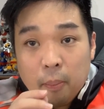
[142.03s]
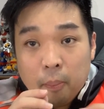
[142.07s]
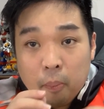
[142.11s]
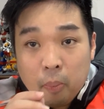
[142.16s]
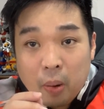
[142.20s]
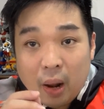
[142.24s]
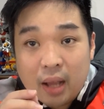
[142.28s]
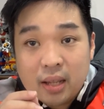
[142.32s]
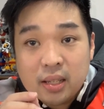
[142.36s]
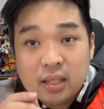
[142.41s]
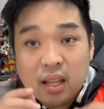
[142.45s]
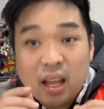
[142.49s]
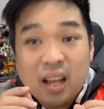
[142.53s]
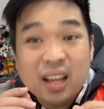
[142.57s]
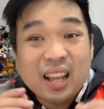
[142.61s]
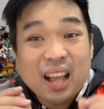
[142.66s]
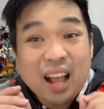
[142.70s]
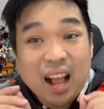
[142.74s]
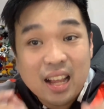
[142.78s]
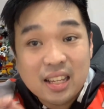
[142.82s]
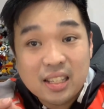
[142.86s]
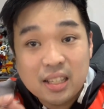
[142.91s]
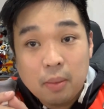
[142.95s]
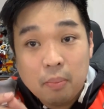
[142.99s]
plus a
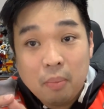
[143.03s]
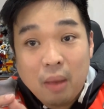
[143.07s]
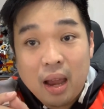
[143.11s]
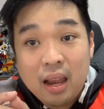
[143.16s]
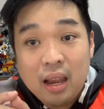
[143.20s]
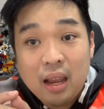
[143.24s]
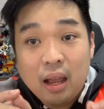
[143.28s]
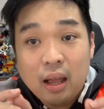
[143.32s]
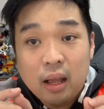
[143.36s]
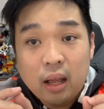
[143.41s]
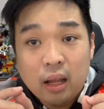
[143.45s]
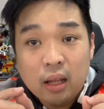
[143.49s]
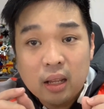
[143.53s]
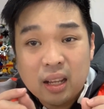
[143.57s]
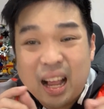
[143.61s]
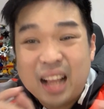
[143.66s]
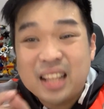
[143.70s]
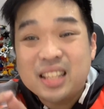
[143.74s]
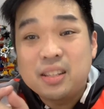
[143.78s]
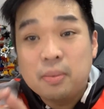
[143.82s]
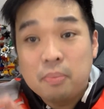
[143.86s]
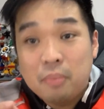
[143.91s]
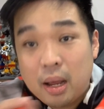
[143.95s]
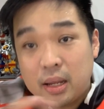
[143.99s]

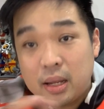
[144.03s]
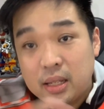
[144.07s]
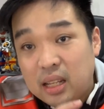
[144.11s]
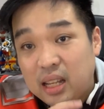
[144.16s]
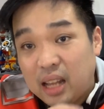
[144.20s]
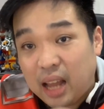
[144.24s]
customized